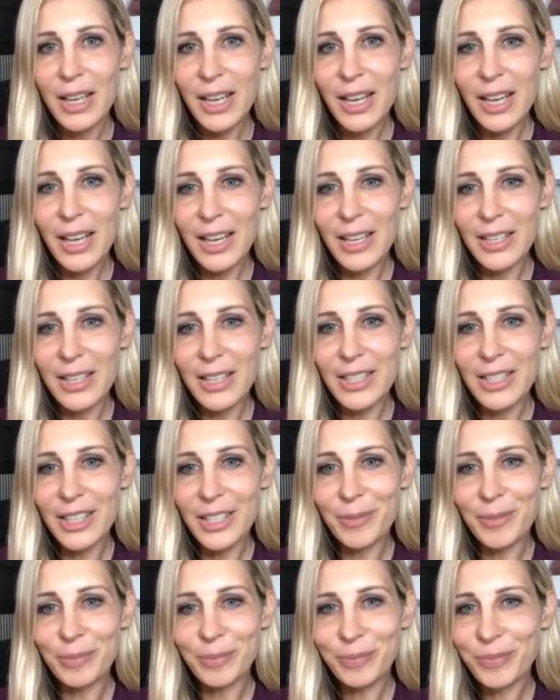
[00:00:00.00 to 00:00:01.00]
And,
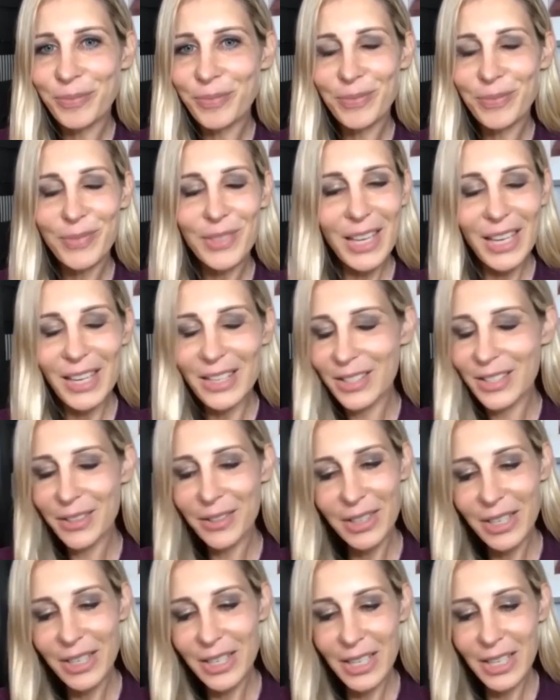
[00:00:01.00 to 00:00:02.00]

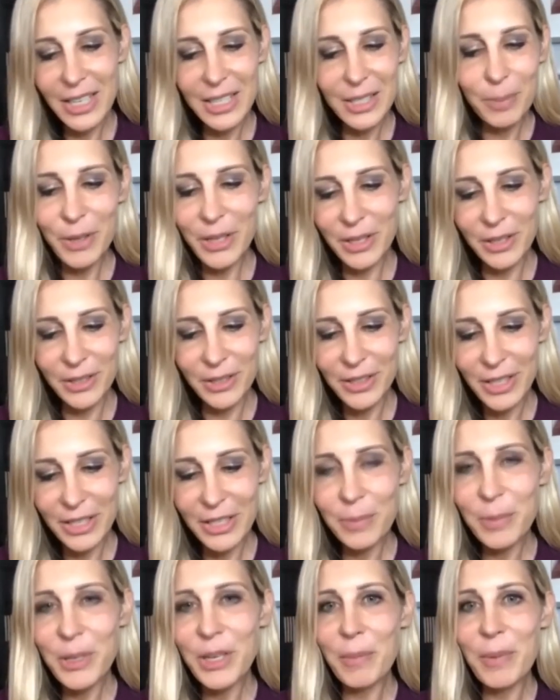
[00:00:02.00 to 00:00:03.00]
so it's been
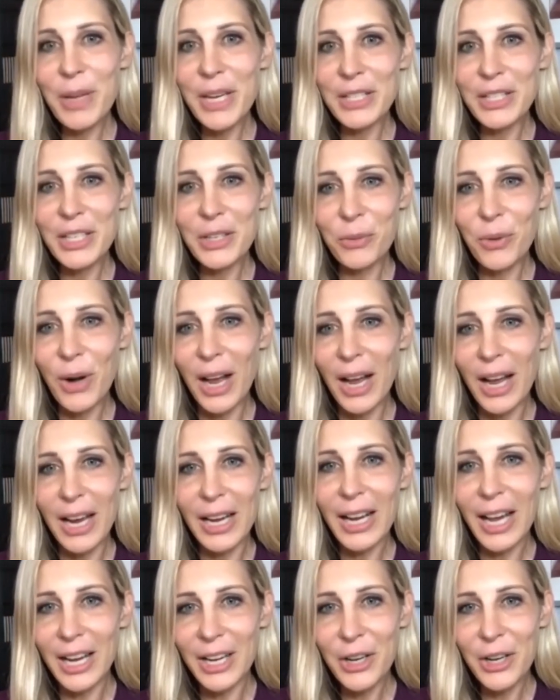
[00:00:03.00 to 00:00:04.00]
an amazing
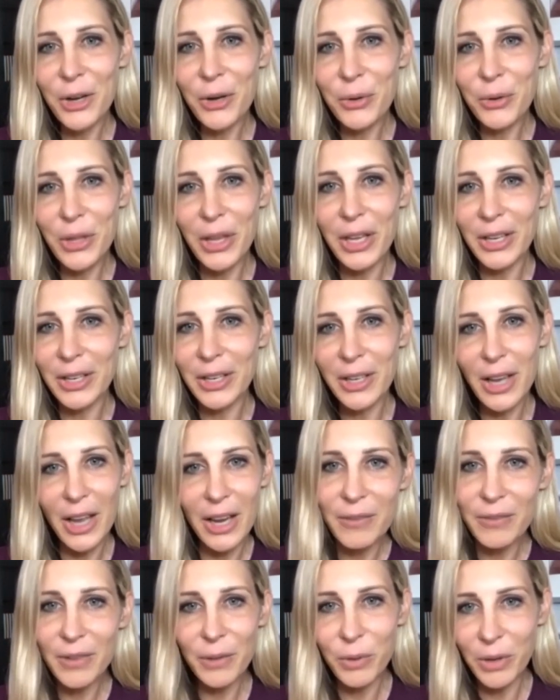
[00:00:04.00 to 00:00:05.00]
ride. I know that
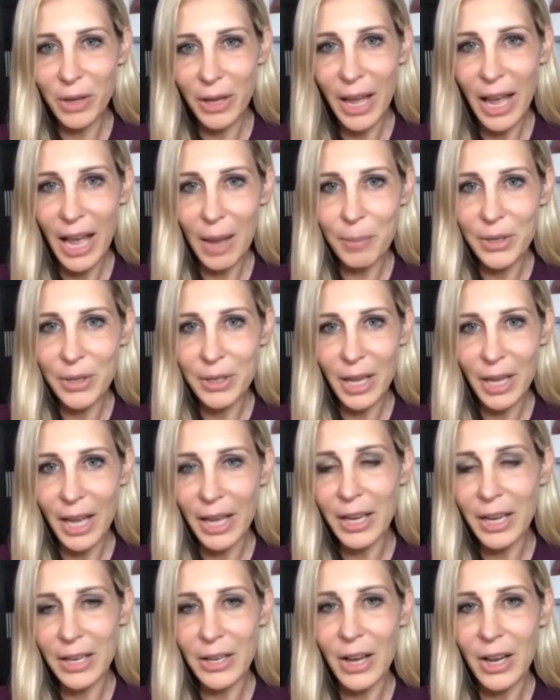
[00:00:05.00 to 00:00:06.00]
none of it would have happened
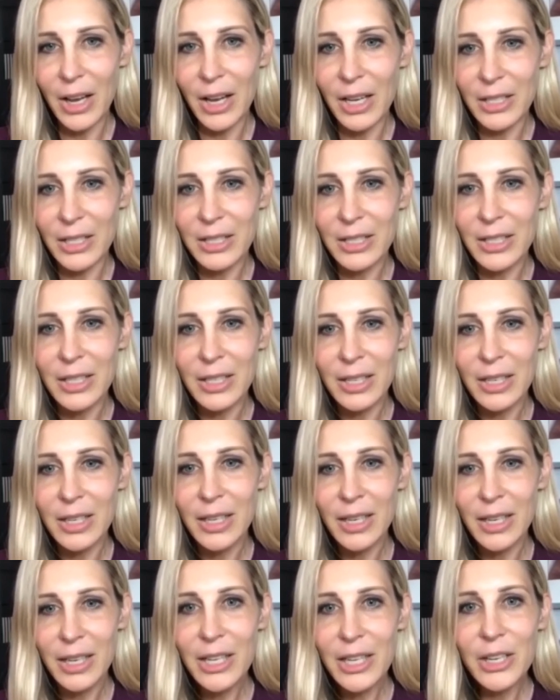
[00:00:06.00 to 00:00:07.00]
had I
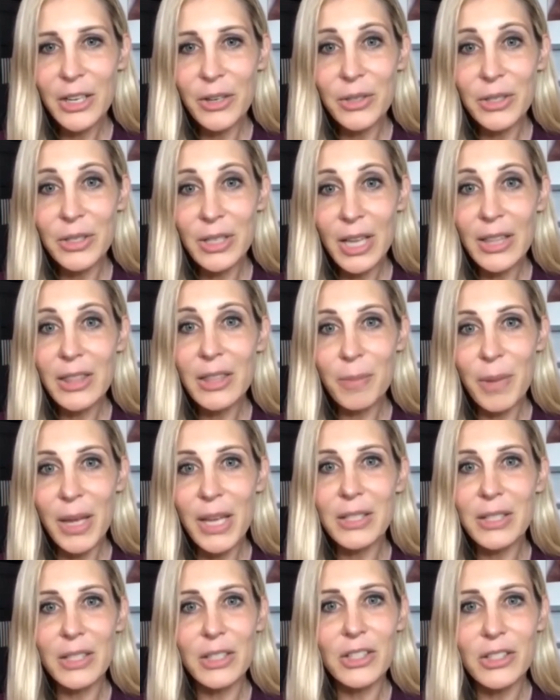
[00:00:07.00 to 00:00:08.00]
not, sent the
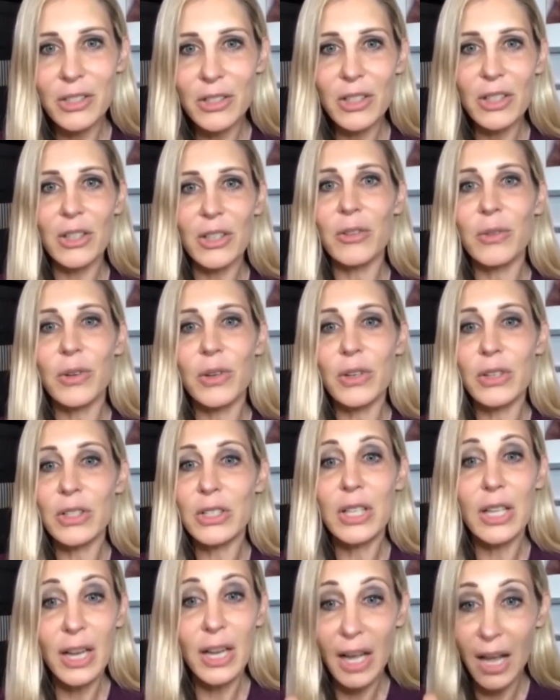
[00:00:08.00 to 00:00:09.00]
message to the
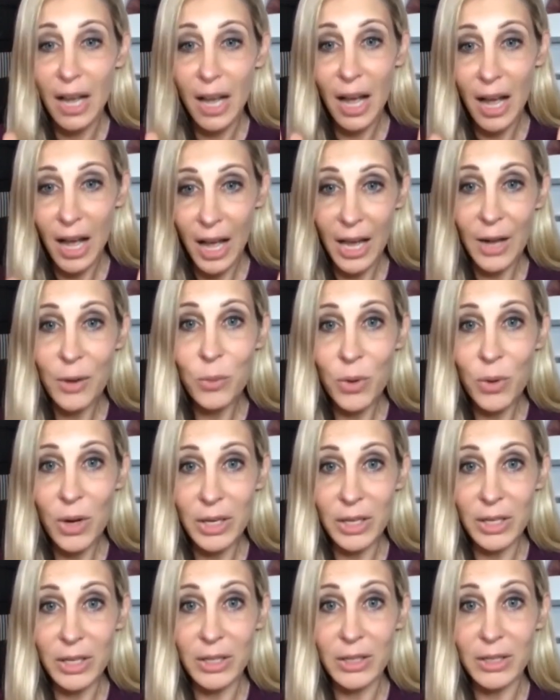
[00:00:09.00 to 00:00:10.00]
universe that I
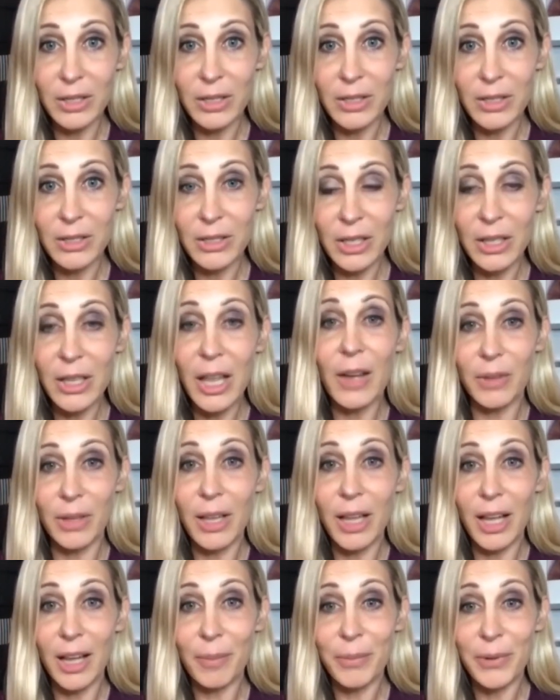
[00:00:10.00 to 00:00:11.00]
wanted to
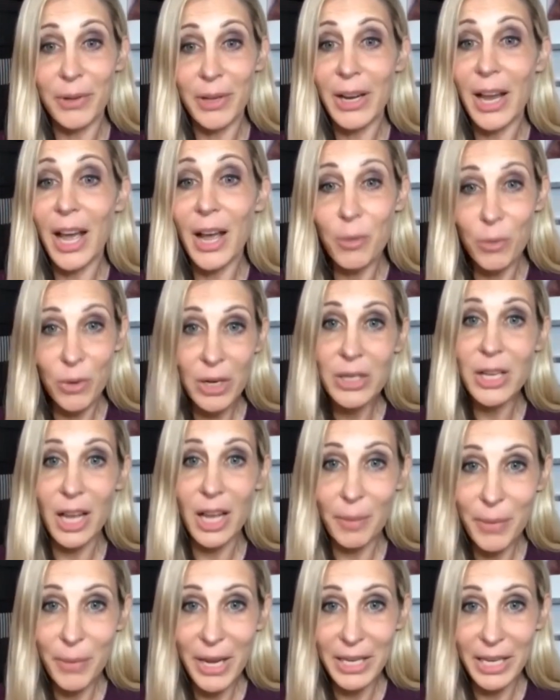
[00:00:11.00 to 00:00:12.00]
level up, and I wanted to
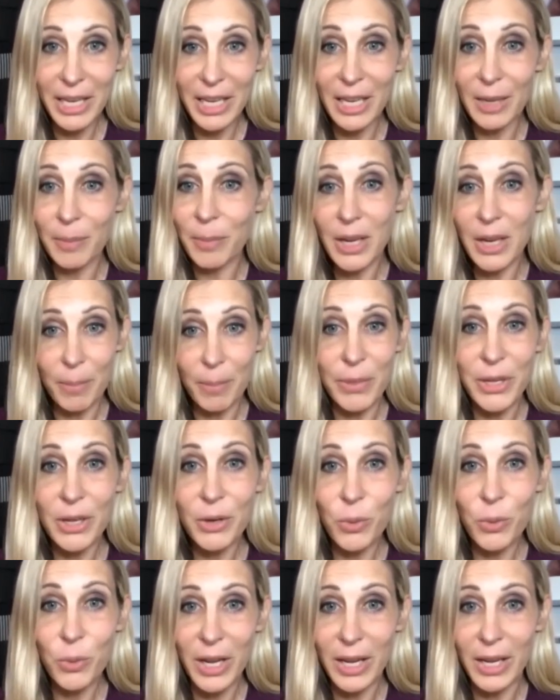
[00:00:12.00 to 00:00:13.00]
up my game in a
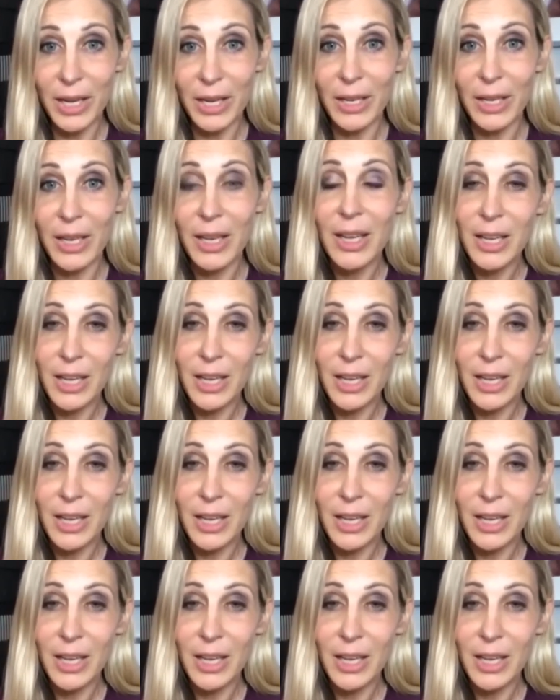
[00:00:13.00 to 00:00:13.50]
big way.